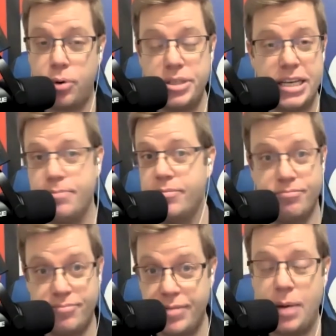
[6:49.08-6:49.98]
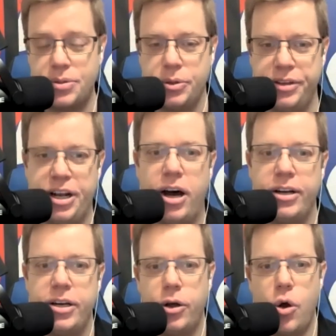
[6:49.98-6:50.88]
team, absolutely
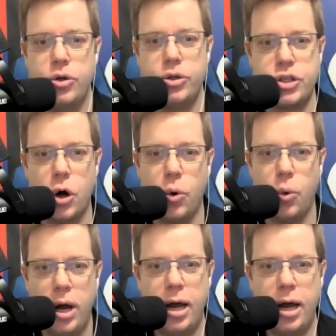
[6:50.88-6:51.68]
not. So